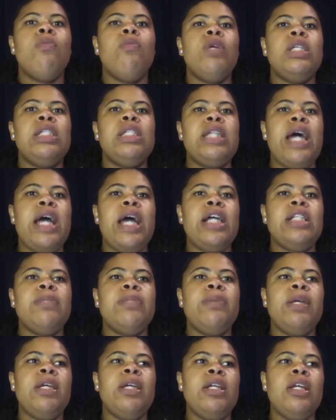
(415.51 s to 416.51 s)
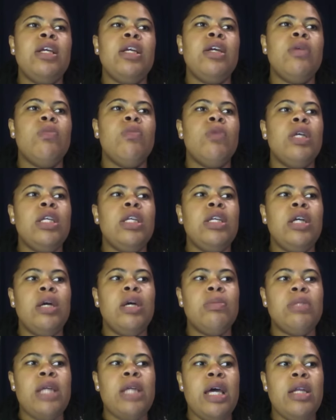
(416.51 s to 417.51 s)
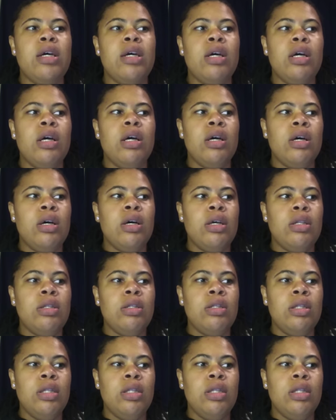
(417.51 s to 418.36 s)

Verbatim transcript: with signs picketing him when he comes out of uh,